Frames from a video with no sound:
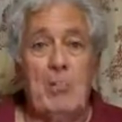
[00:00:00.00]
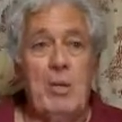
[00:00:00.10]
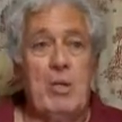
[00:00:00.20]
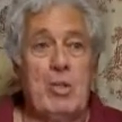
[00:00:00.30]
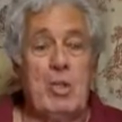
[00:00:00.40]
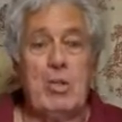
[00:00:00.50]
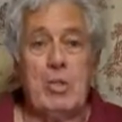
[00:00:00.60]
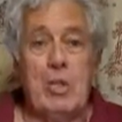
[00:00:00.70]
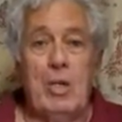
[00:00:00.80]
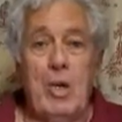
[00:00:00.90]
but
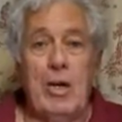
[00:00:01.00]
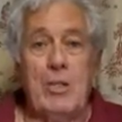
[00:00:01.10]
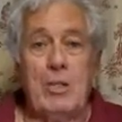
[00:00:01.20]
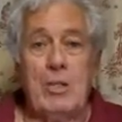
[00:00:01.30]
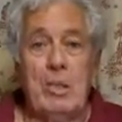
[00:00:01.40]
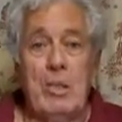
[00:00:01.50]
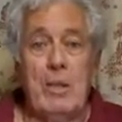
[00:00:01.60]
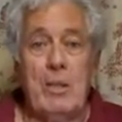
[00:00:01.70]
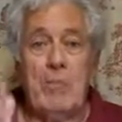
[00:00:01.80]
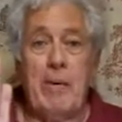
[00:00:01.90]
just the lights
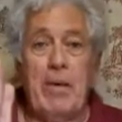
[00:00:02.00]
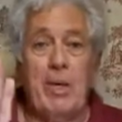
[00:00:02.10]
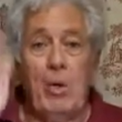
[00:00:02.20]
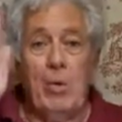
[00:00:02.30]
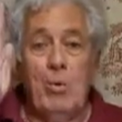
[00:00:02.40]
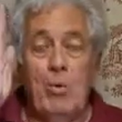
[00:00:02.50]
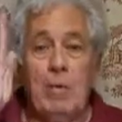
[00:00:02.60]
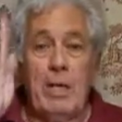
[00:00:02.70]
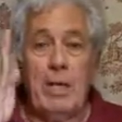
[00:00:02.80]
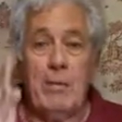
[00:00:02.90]
in the main
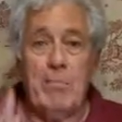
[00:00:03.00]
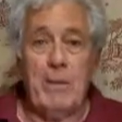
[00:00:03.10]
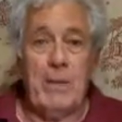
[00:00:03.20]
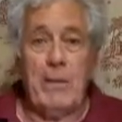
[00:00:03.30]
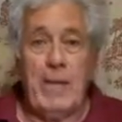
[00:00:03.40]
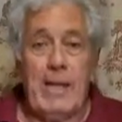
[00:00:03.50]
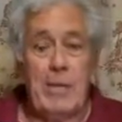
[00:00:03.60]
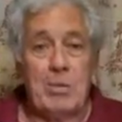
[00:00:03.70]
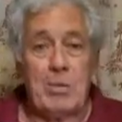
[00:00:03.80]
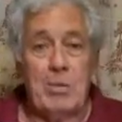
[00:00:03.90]
halls down the middle of the
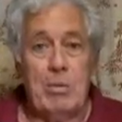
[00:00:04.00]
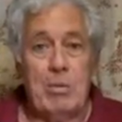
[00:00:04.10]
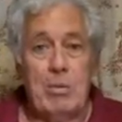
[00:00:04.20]
house.